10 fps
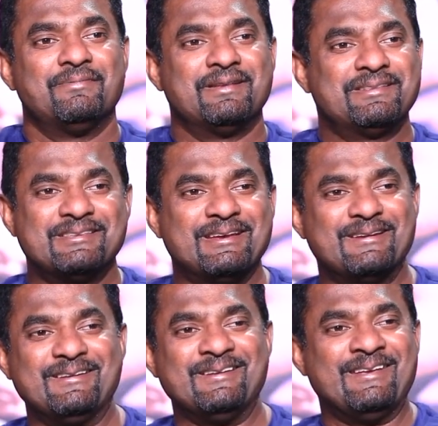but sir
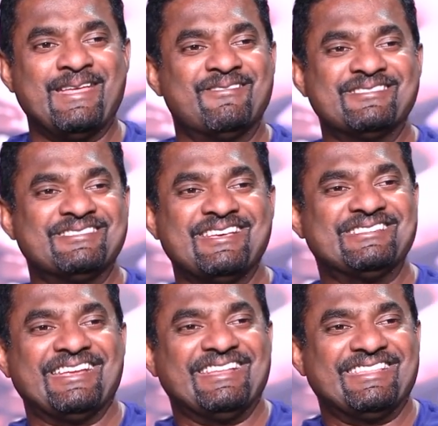never says
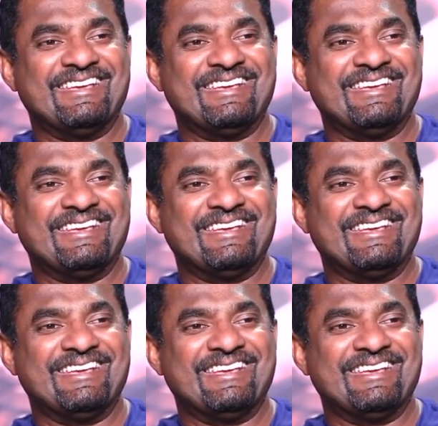anything.